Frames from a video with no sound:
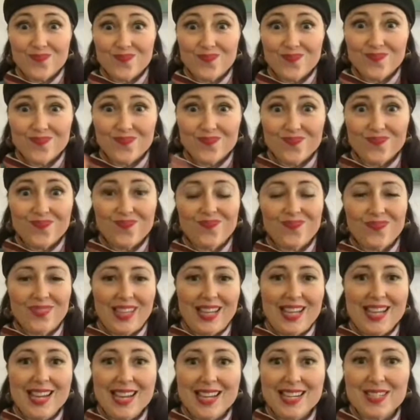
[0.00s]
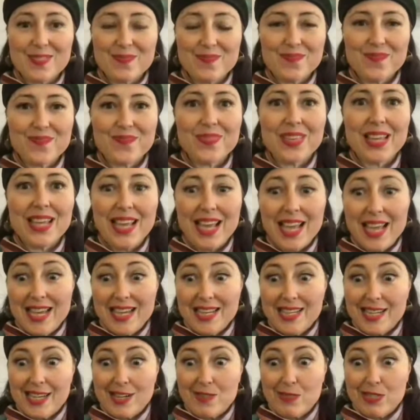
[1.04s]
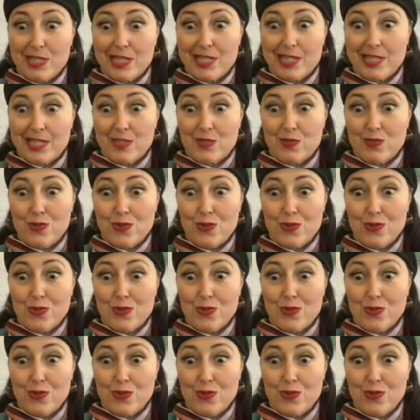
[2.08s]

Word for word: Mm -hmm. Yeah, can't wait to tell you